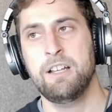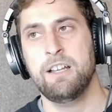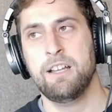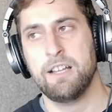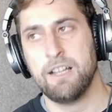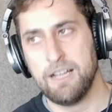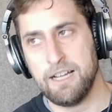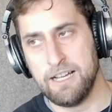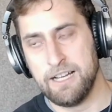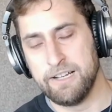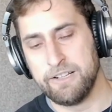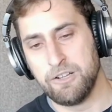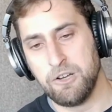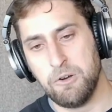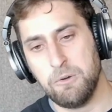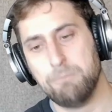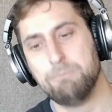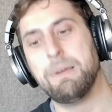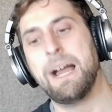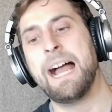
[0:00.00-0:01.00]

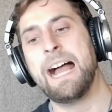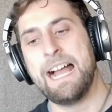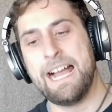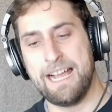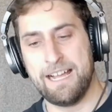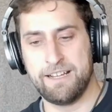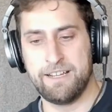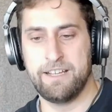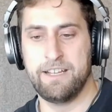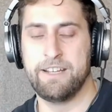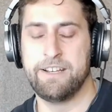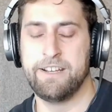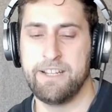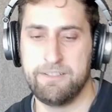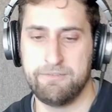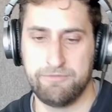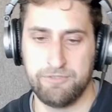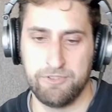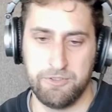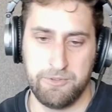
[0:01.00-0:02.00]
go back and
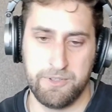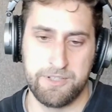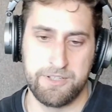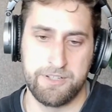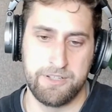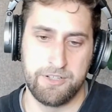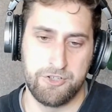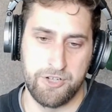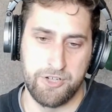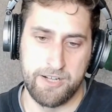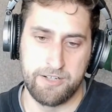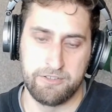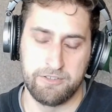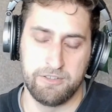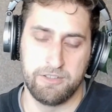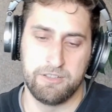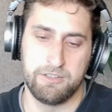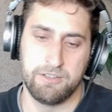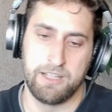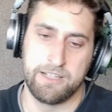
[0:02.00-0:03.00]
influence the
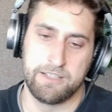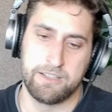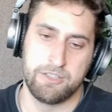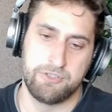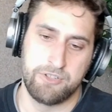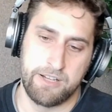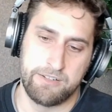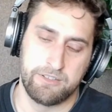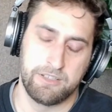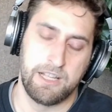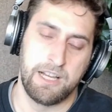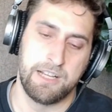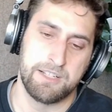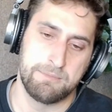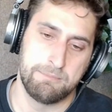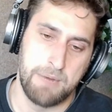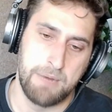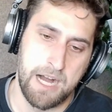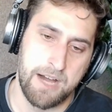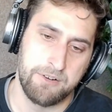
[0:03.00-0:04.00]

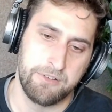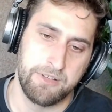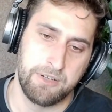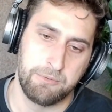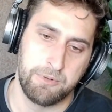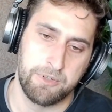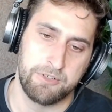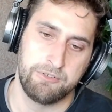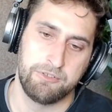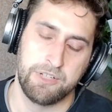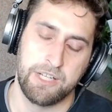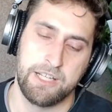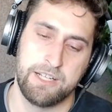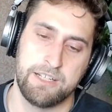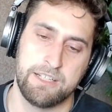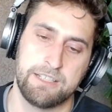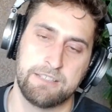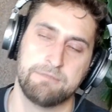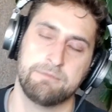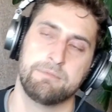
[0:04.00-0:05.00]
generalized model that we're
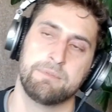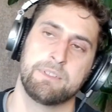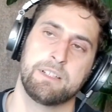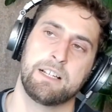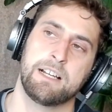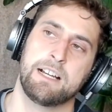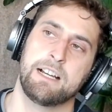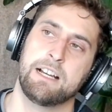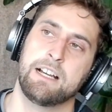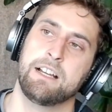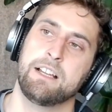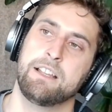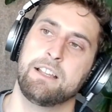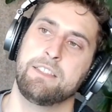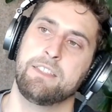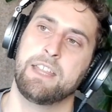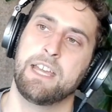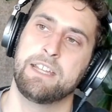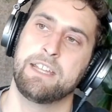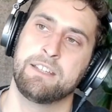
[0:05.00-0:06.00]
creating.
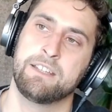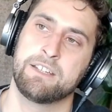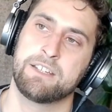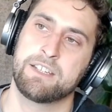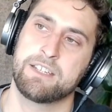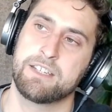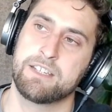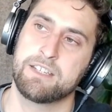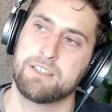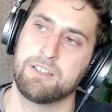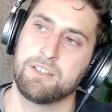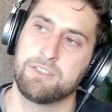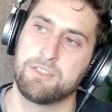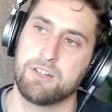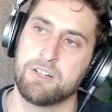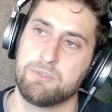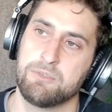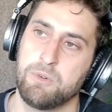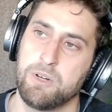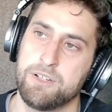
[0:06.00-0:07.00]
Then the
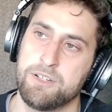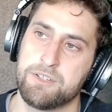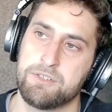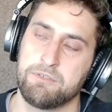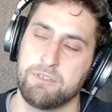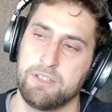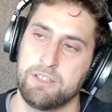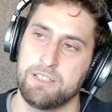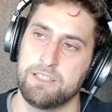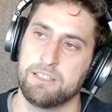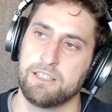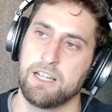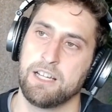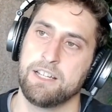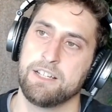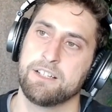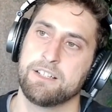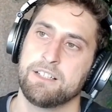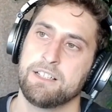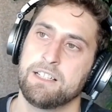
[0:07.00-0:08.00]
third one is really
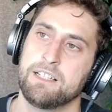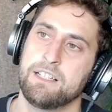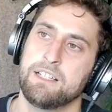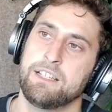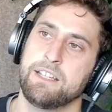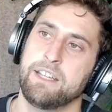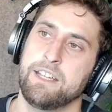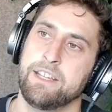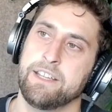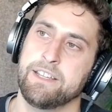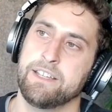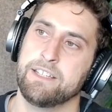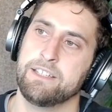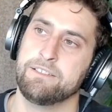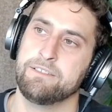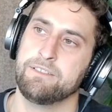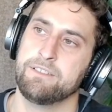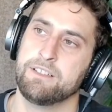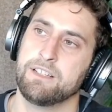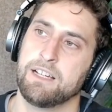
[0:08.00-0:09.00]
like
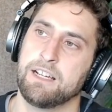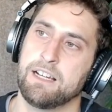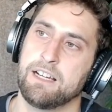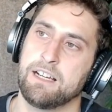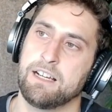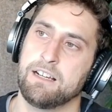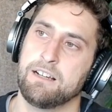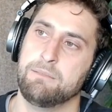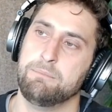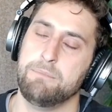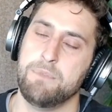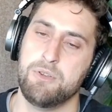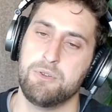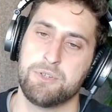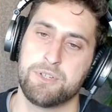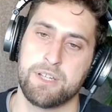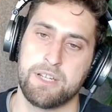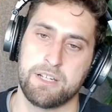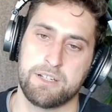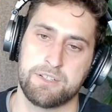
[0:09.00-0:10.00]
in
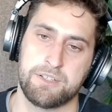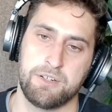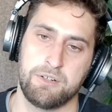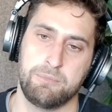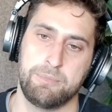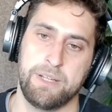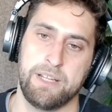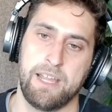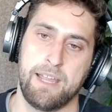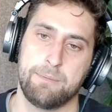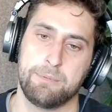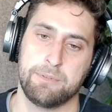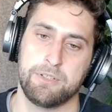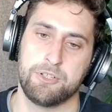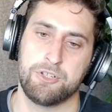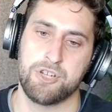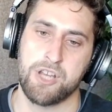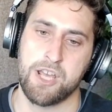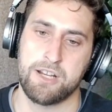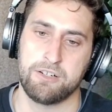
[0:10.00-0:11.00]
music. So being able to
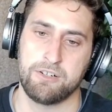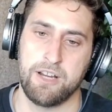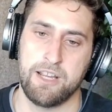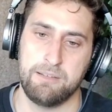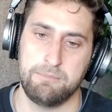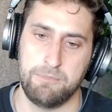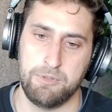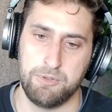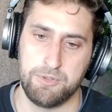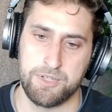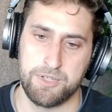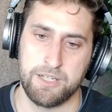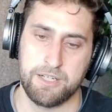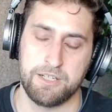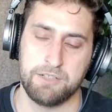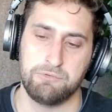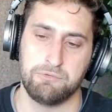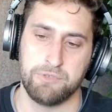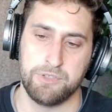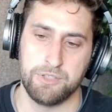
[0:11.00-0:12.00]
generate music
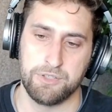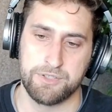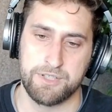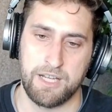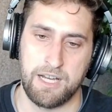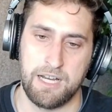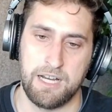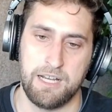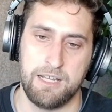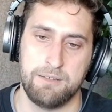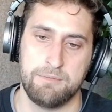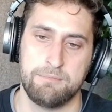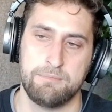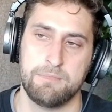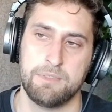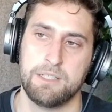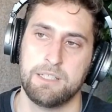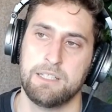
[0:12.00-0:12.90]
in real time,